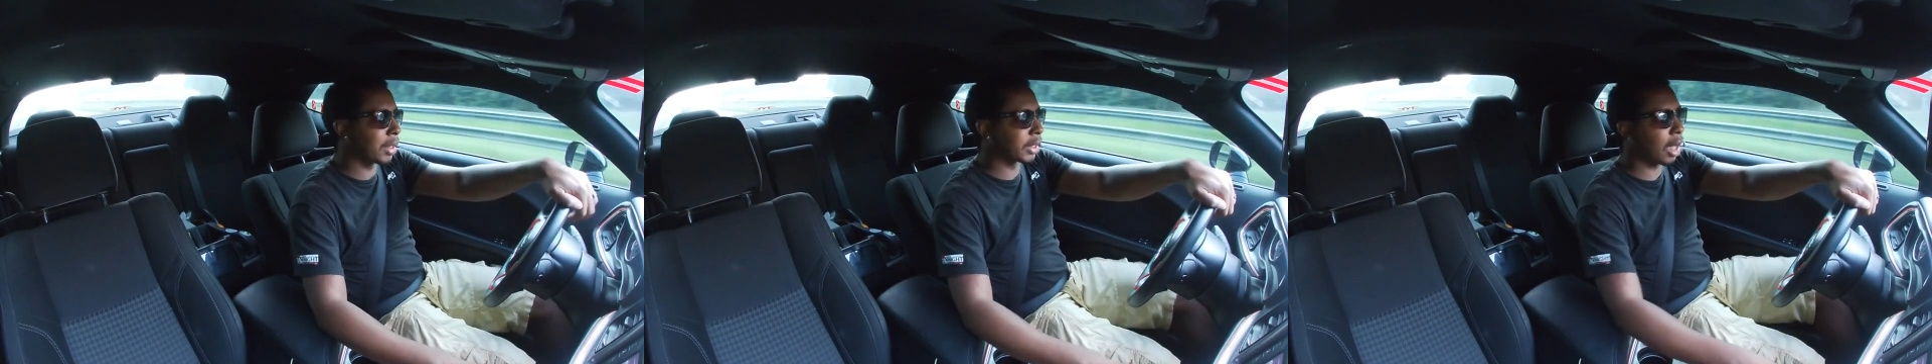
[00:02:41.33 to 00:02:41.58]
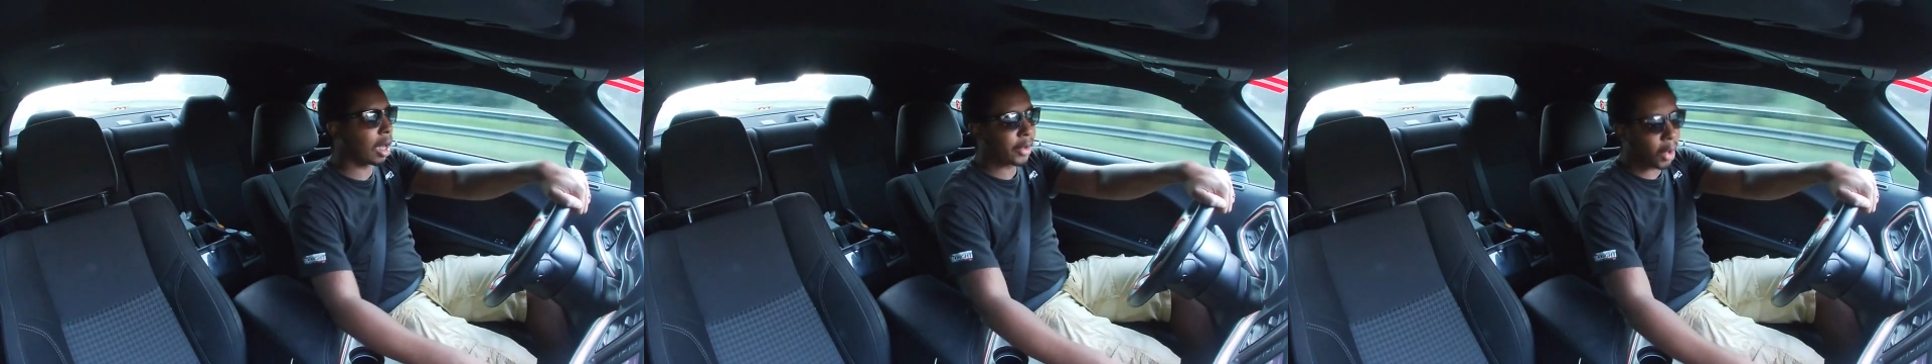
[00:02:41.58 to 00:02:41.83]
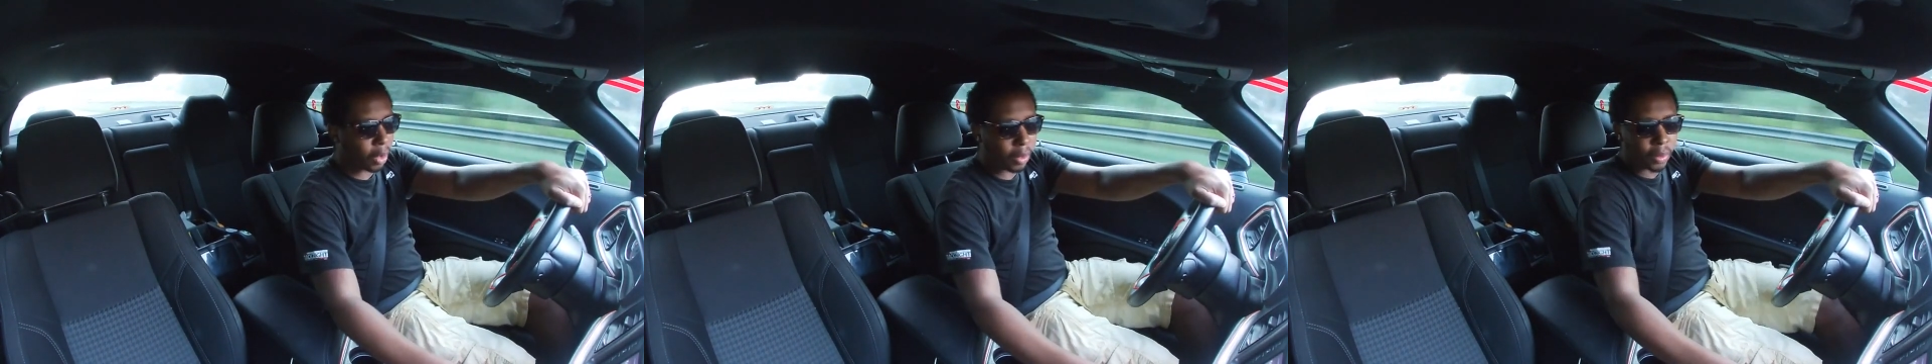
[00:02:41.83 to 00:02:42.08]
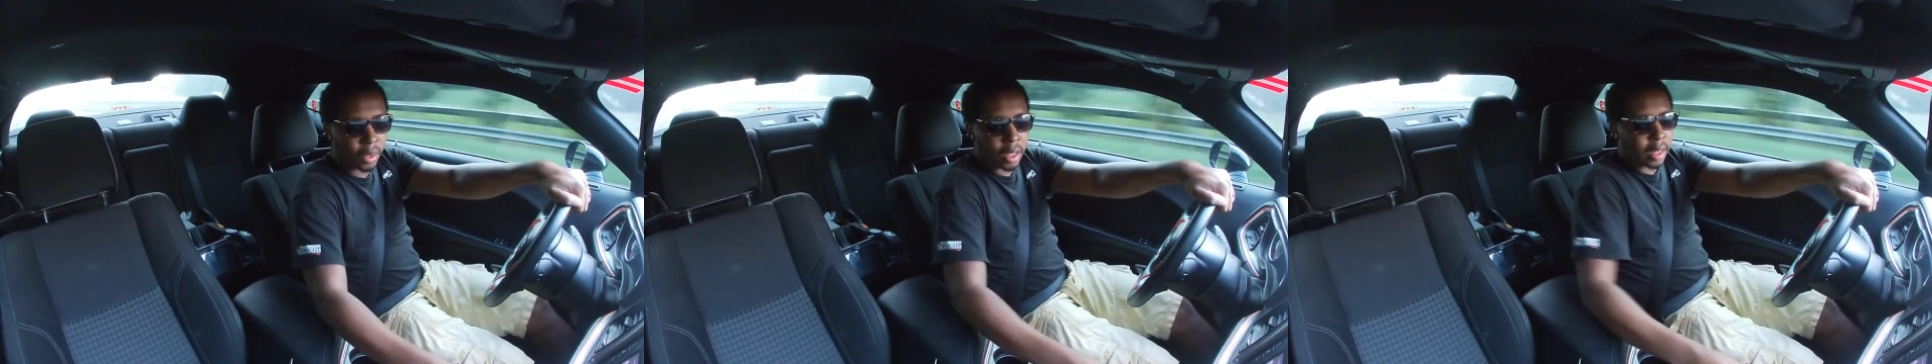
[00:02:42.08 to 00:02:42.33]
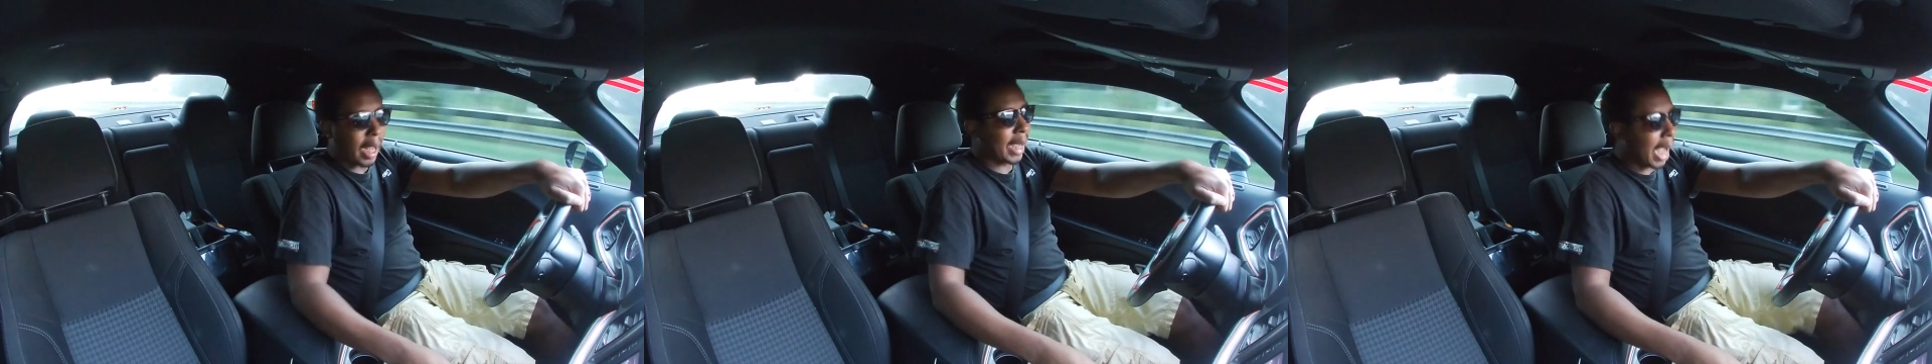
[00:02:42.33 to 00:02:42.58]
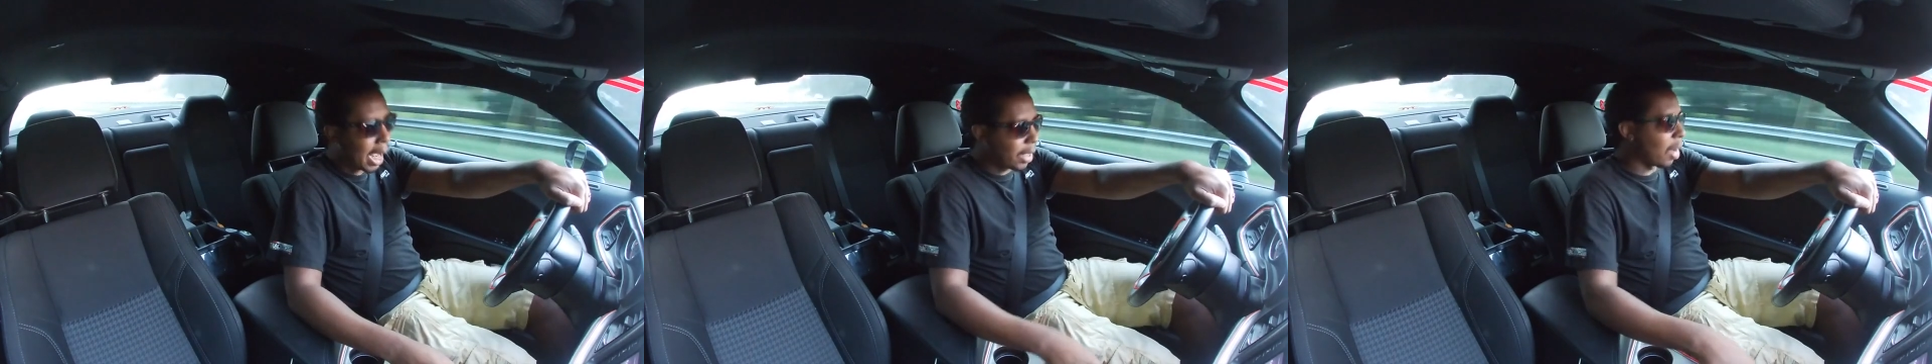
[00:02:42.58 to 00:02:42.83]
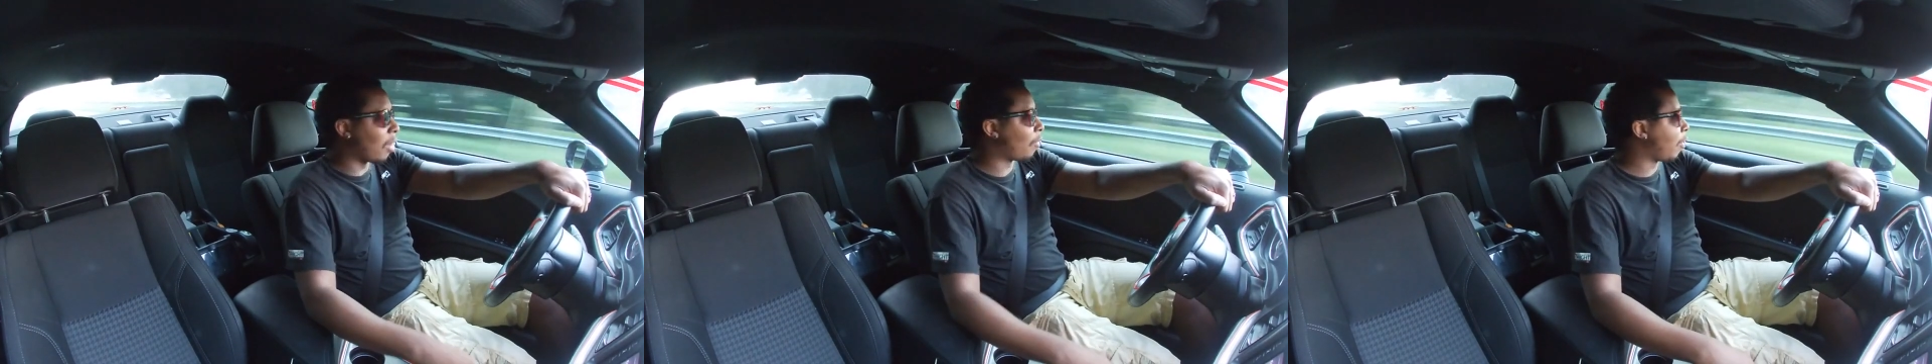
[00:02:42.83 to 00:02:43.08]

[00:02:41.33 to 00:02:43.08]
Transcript: Because y'all know, like I know,